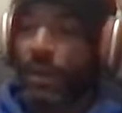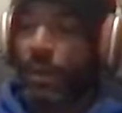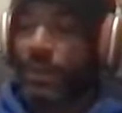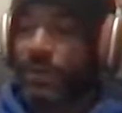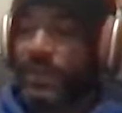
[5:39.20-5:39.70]

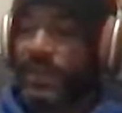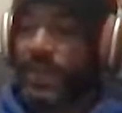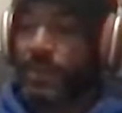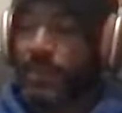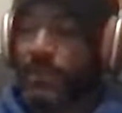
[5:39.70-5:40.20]
While the
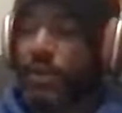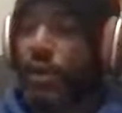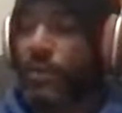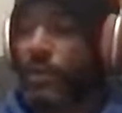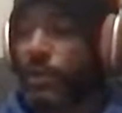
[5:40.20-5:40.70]
Minneapolis
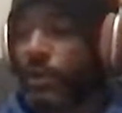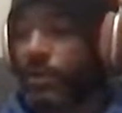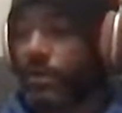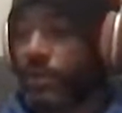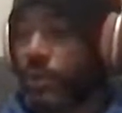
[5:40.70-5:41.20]
Home and
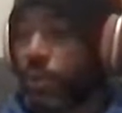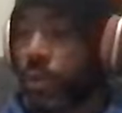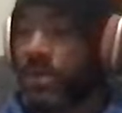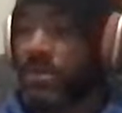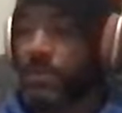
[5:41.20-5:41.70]
Garden Show was